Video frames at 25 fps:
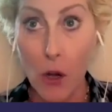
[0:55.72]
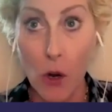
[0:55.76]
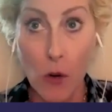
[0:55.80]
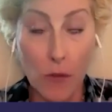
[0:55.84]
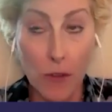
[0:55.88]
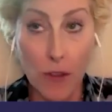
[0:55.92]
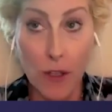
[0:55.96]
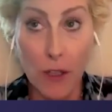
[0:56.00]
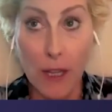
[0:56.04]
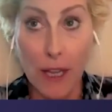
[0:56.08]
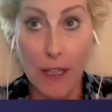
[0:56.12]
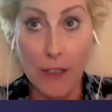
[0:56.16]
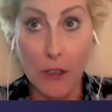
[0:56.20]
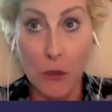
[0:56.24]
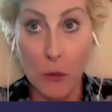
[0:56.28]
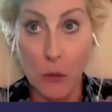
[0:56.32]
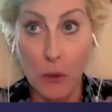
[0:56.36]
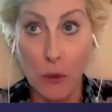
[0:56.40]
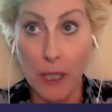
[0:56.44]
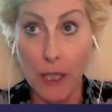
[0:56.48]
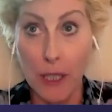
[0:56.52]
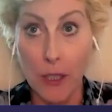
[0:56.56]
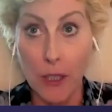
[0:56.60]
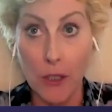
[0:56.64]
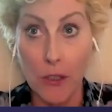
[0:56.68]
over the last
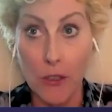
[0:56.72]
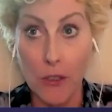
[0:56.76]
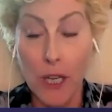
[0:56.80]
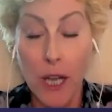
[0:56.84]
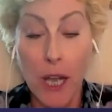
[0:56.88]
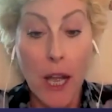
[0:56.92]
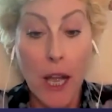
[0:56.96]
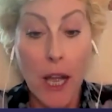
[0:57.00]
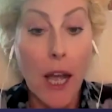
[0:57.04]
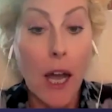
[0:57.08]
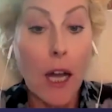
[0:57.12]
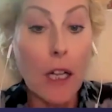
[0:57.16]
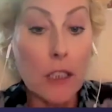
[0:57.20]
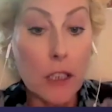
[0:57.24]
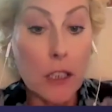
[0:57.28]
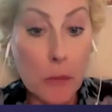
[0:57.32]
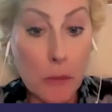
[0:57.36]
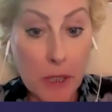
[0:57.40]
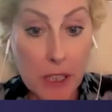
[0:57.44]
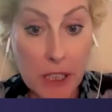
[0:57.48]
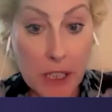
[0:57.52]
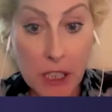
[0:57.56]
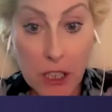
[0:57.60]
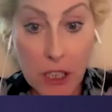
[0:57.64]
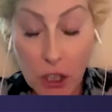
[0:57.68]
20 years,
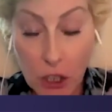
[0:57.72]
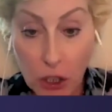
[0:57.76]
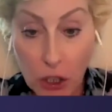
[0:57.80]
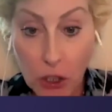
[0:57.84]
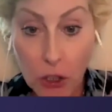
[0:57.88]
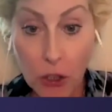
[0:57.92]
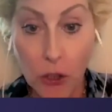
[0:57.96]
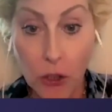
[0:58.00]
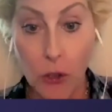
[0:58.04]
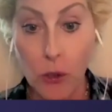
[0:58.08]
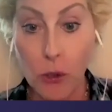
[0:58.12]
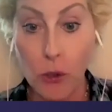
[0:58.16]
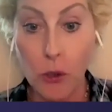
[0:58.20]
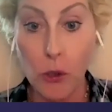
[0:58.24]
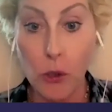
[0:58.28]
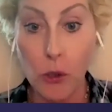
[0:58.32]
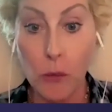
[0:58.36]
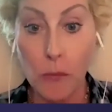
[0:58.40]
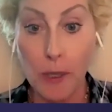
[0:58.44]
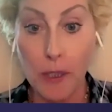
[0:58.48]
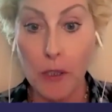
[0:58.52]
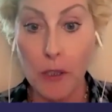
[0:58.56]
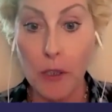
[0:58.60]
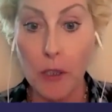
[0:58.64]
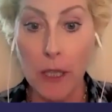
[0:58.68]

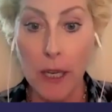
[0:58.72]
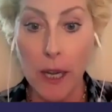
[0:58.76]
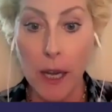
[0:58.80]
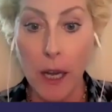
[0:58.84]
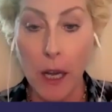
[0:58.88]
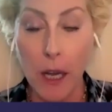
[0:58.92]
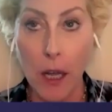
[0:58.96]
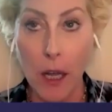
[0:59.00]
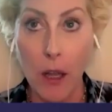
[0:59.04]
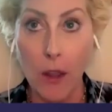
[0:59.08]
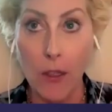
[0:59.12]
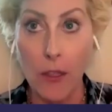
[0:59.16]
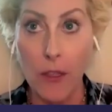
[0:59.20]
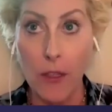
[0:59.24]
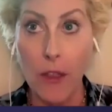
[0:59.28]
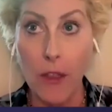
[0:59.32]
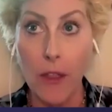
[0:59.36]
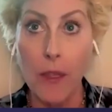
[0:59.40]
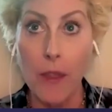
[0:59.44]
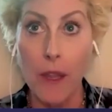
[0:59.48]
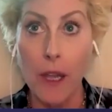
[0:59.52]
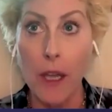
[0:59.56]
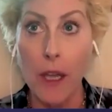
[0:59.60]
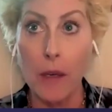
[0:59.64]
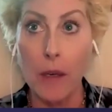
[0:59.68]
LGBTQ mental health,
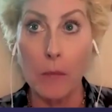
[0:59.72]
and